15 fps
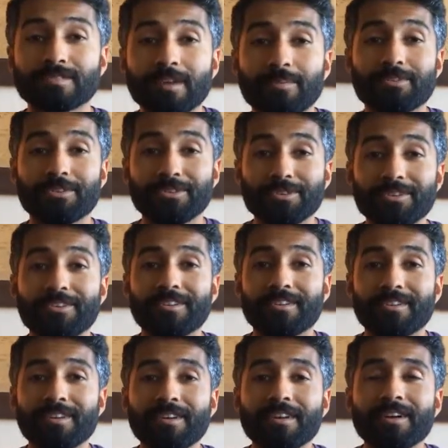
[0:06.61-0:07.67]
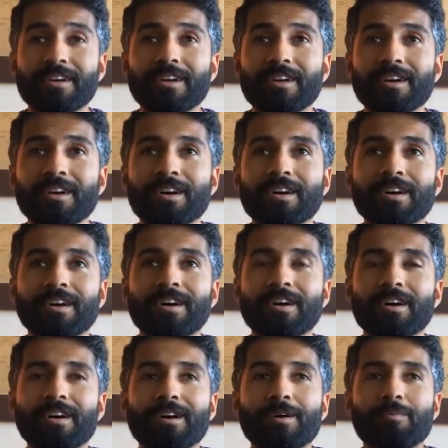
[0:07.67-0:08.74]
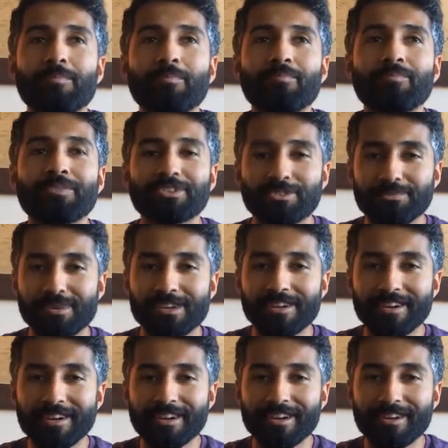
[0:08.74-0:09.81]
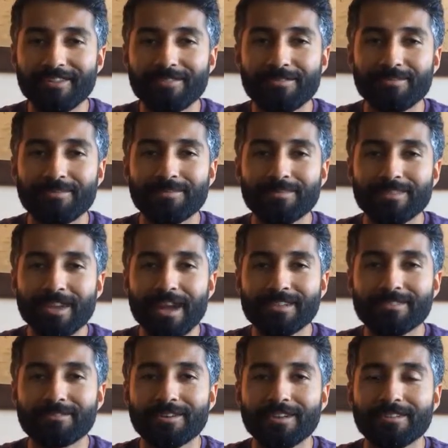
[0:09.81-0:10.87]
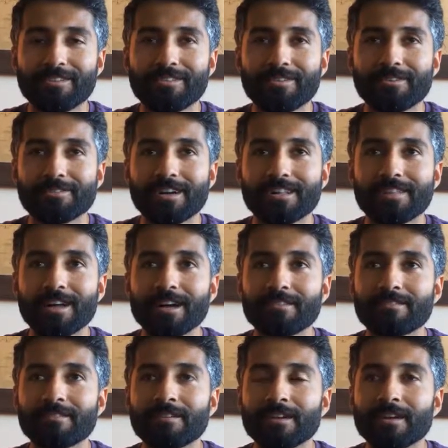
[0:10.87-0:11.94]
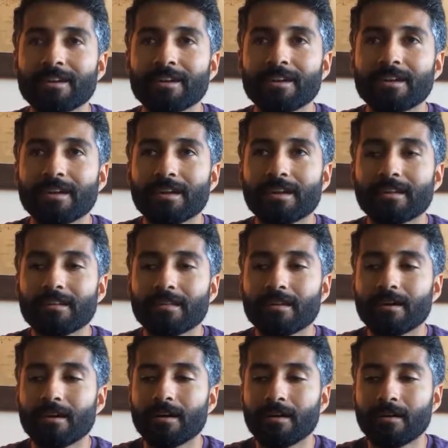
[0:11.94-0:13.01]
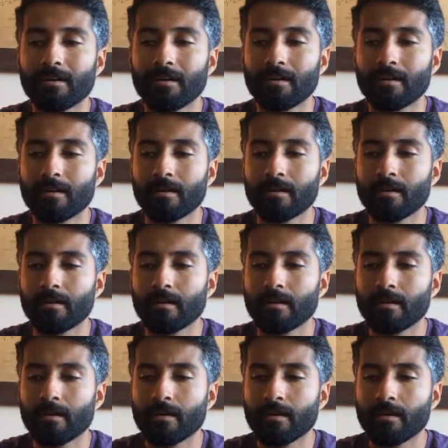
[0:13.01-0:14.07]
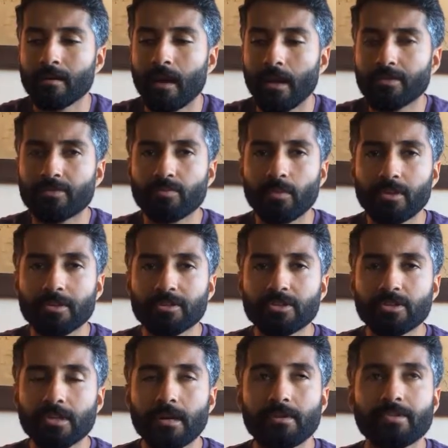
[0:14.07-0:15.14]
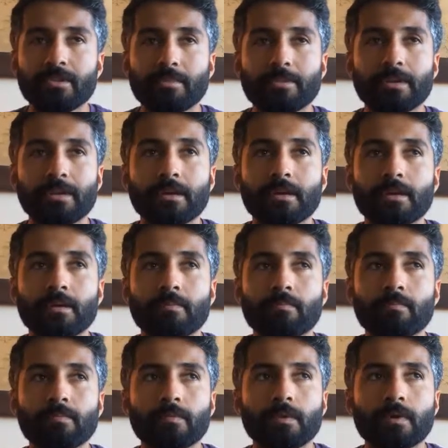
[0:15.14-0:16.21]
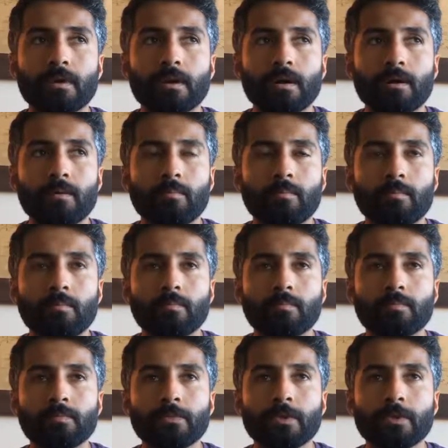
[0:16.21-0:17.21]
What's up, dudes? Samir here from the Activated Soul Life, and I just wanted to share something. Um,